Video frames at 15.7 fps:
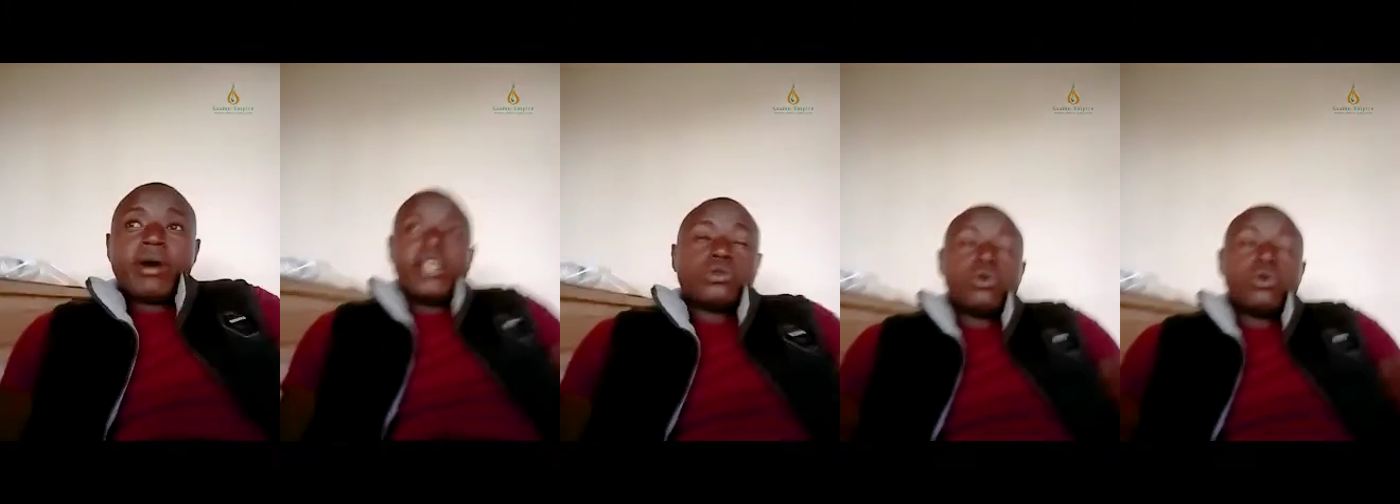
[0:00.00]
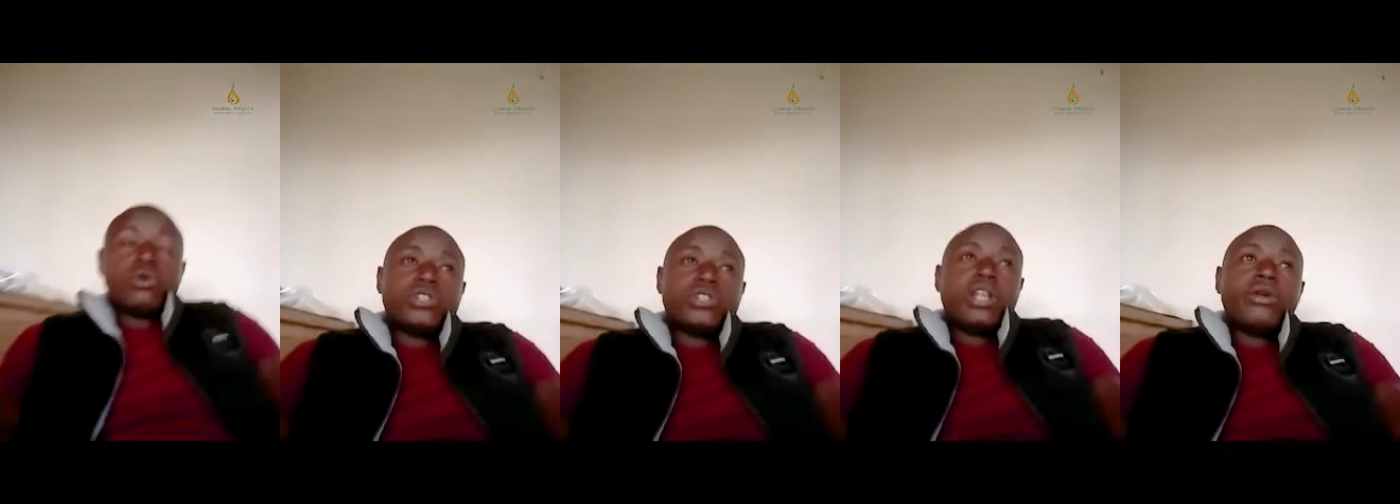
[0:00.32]
So you
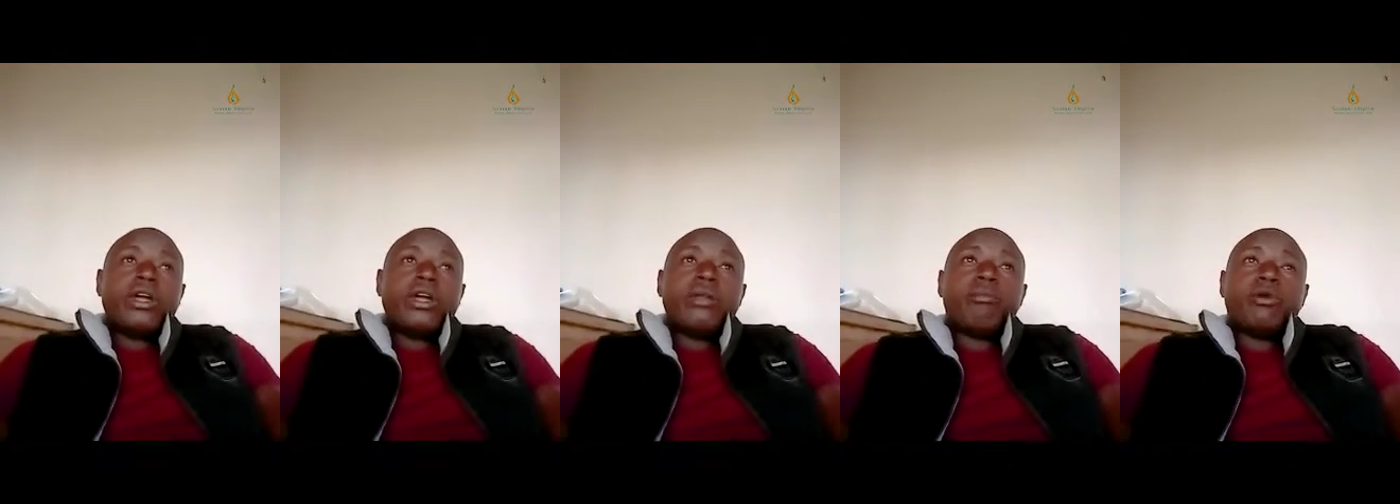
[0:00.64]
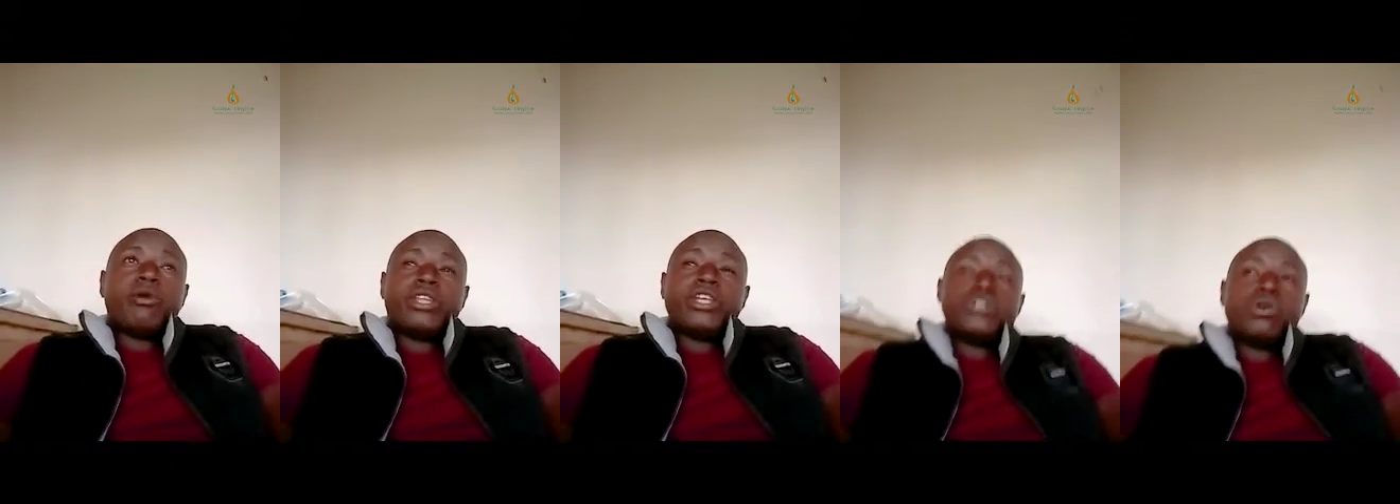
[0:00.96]
see now you're in
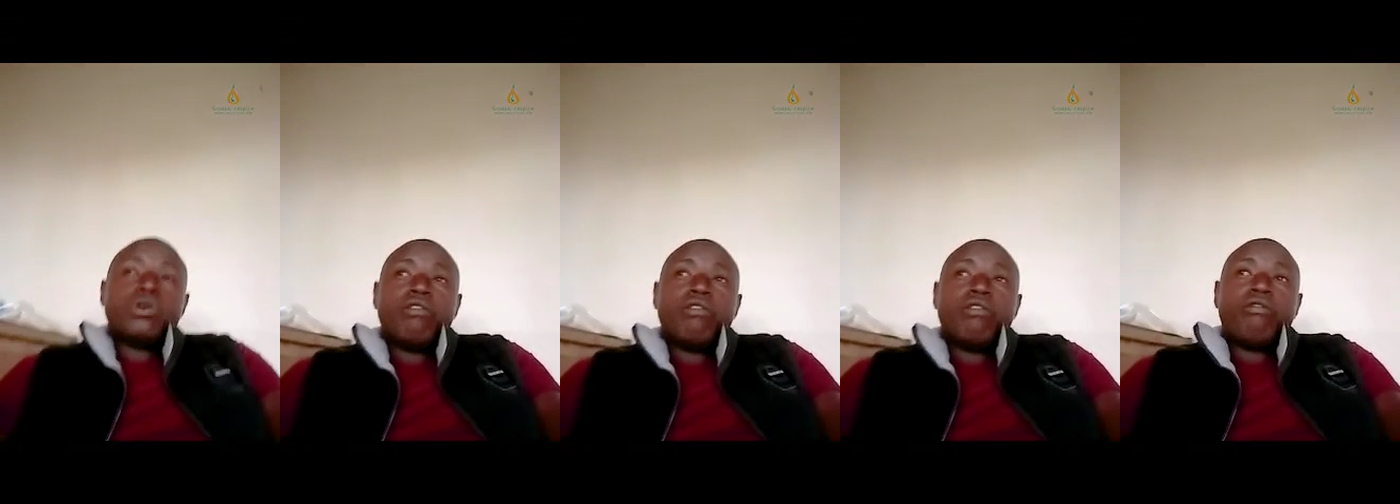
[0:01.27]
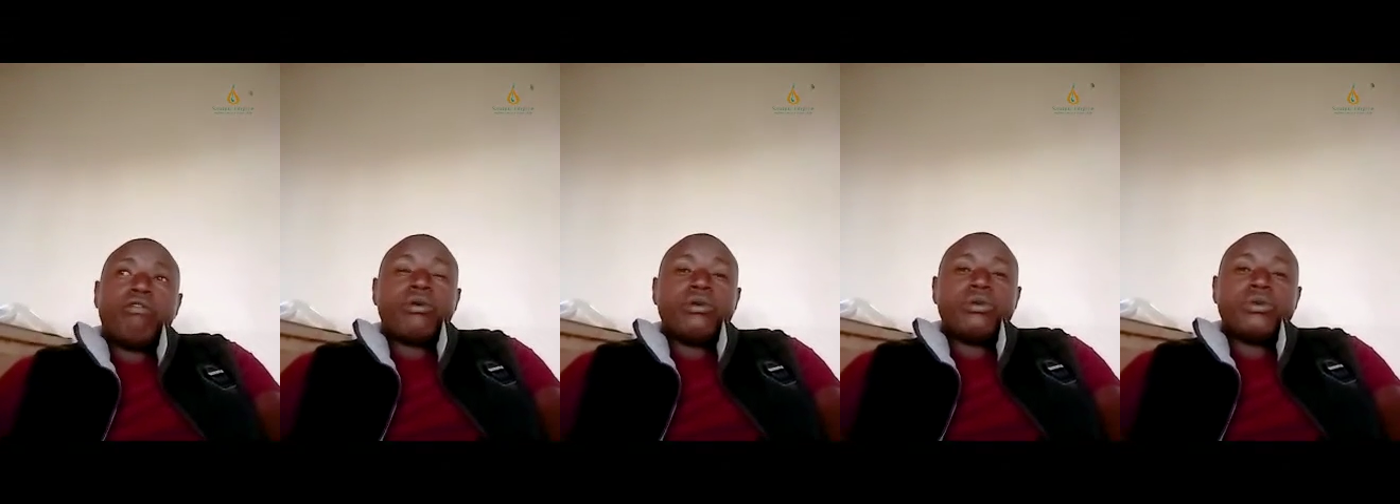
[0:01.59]
potential of
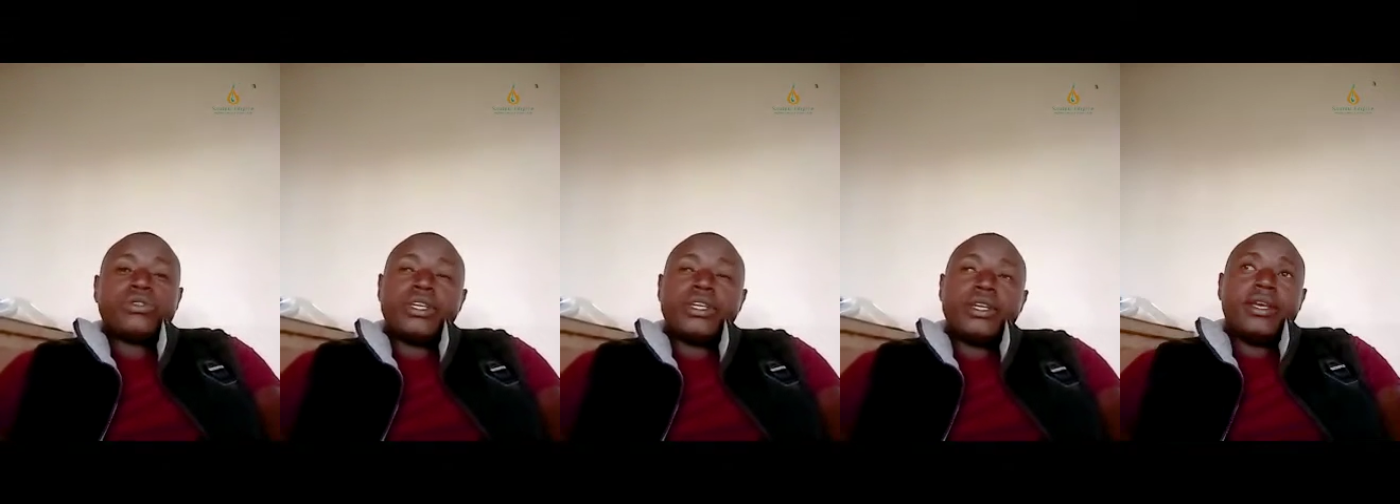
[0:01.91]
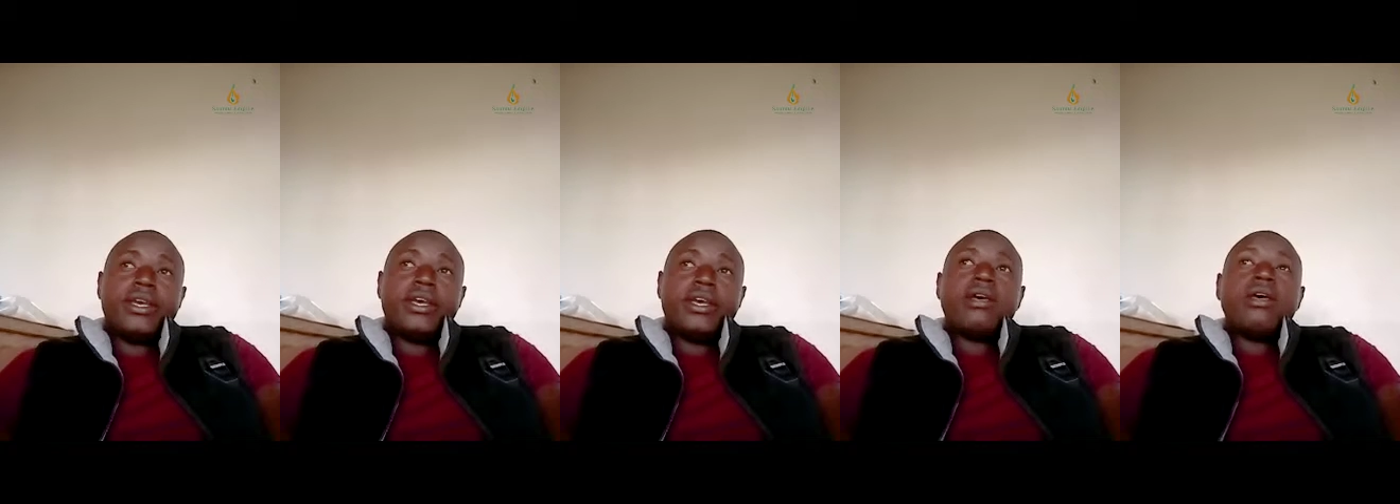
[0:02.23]
producing
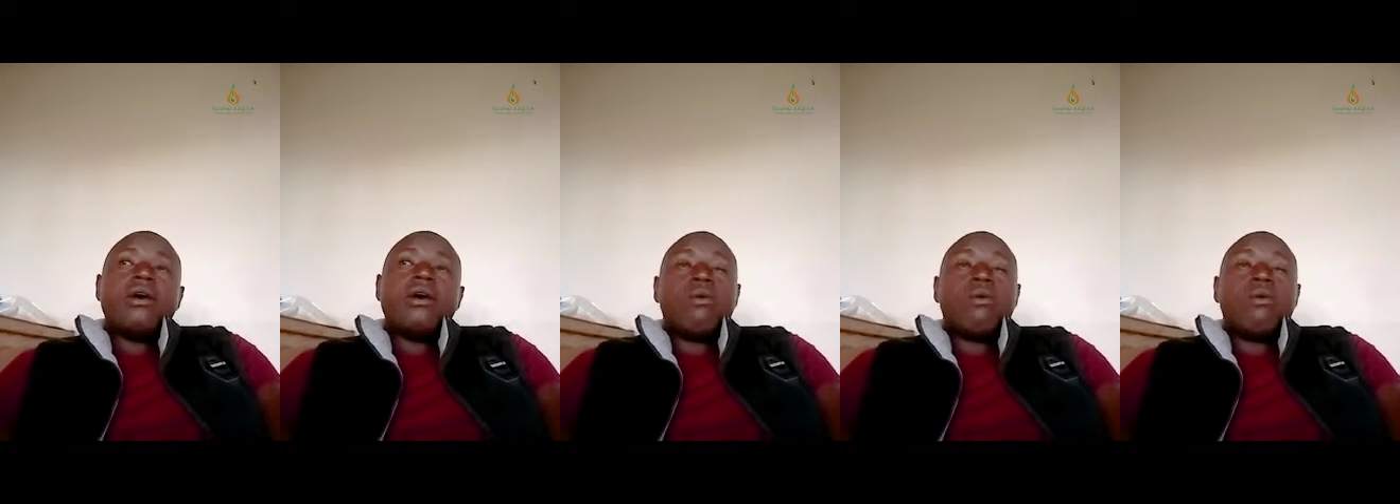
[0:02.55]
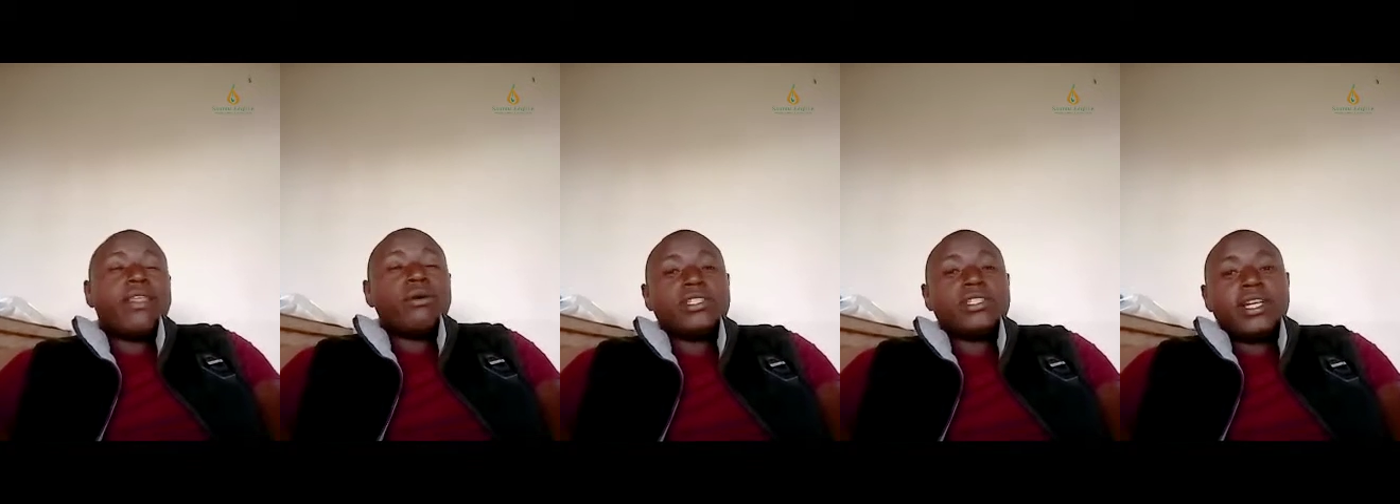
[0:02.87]

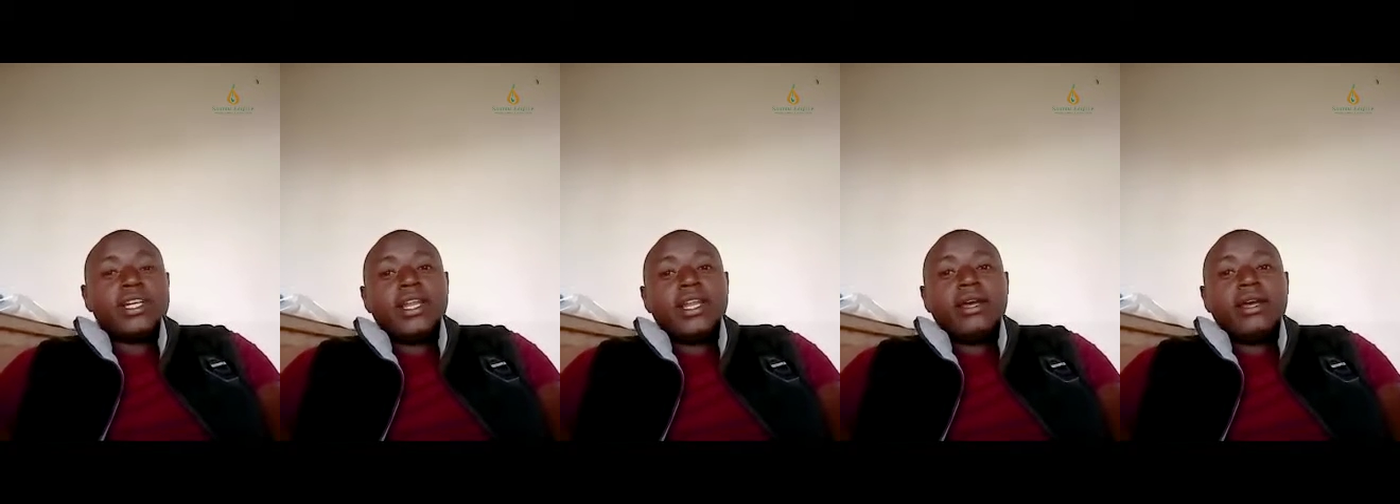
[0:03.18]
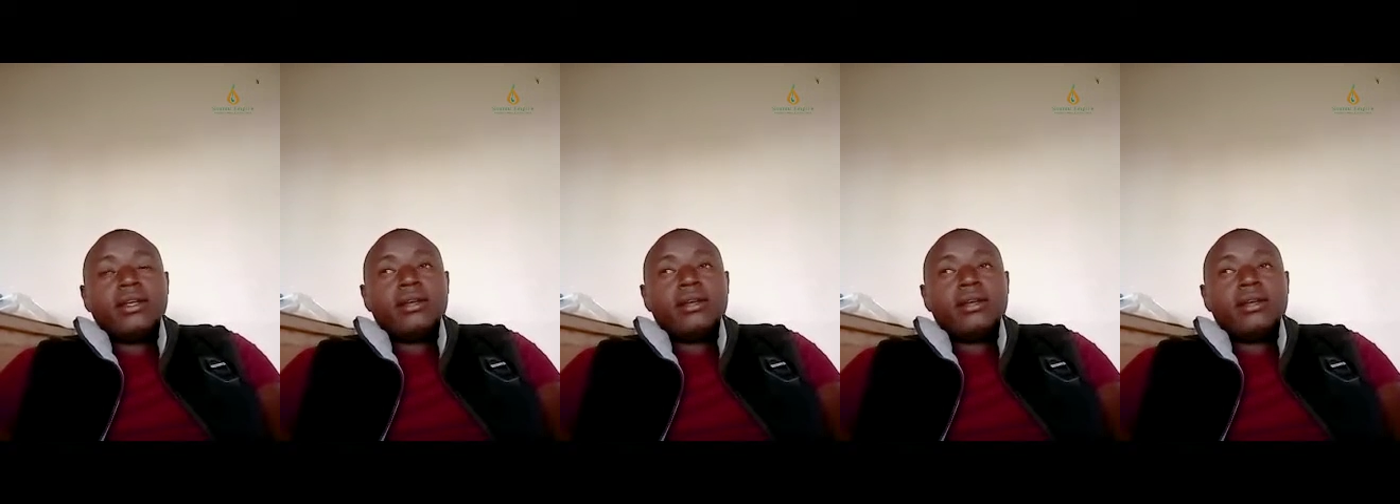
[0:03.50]
1,000